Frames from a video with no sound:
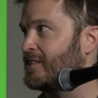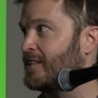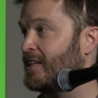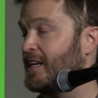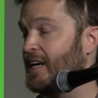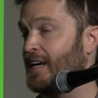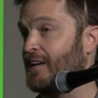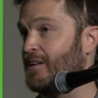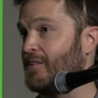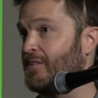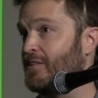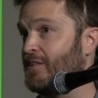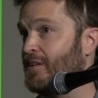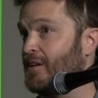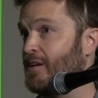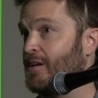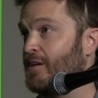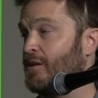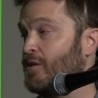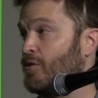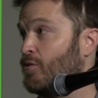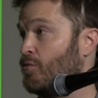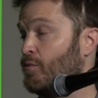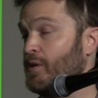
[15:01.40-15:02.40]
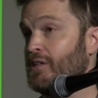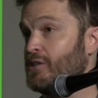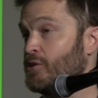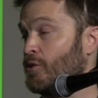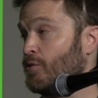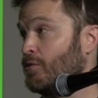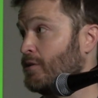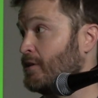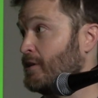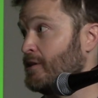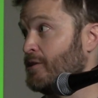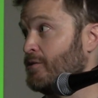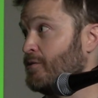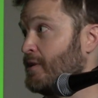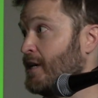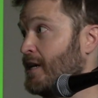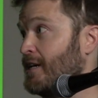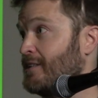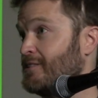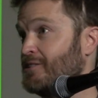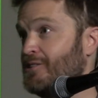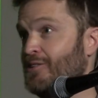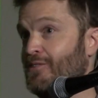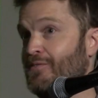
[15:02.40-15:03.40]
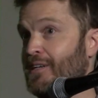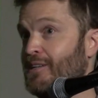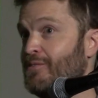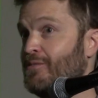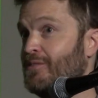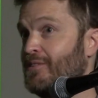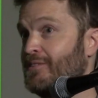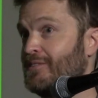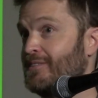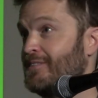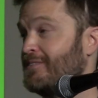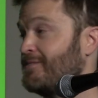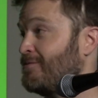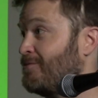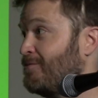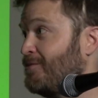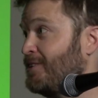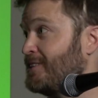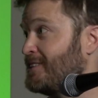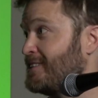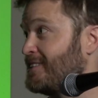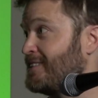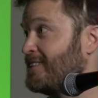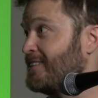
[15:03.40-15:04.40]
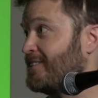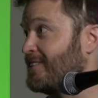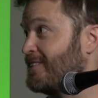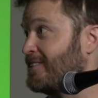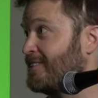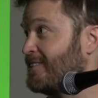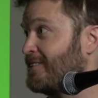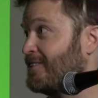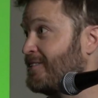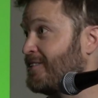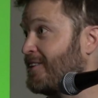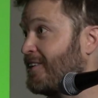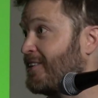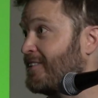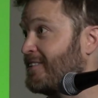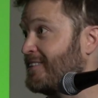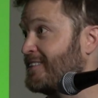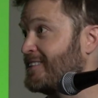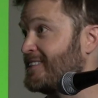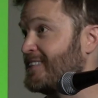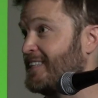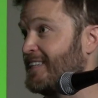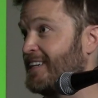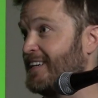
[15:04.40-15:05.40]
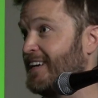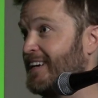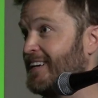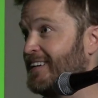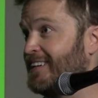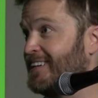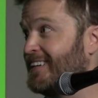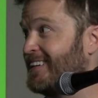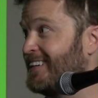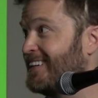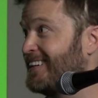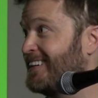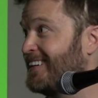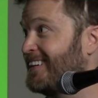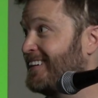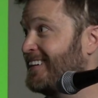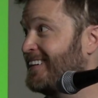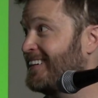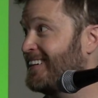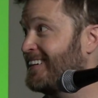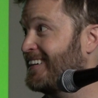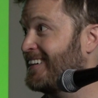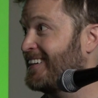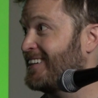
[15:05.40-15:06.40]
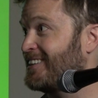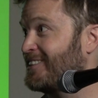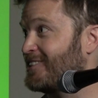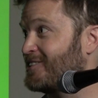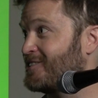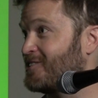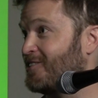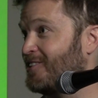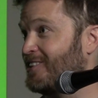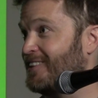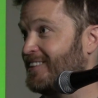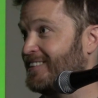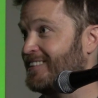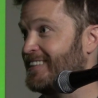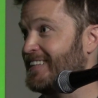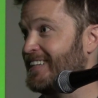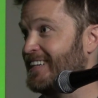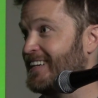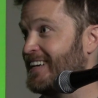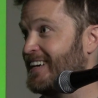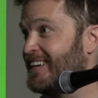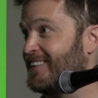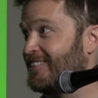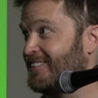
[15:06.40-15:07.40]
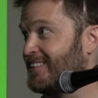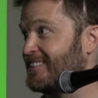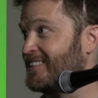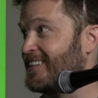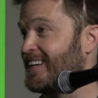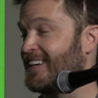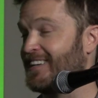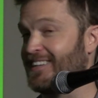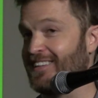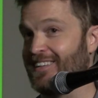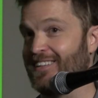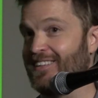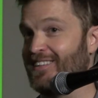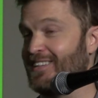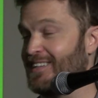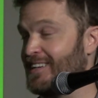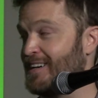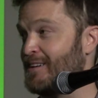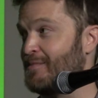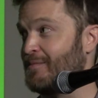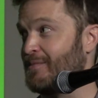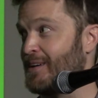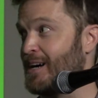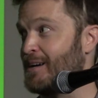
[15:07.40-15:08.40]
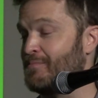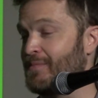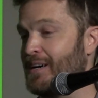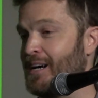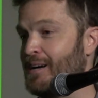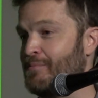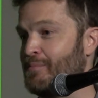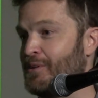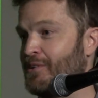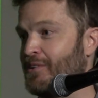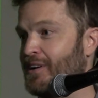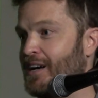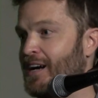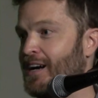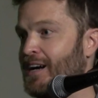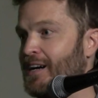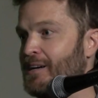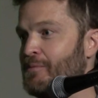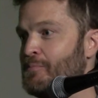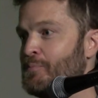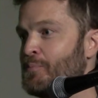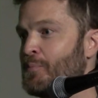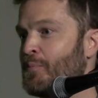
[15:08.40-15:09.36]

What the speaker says: And we can totally do that. So if anyone wants their garden DNA, soil DNA looked at, no, I'm your guy.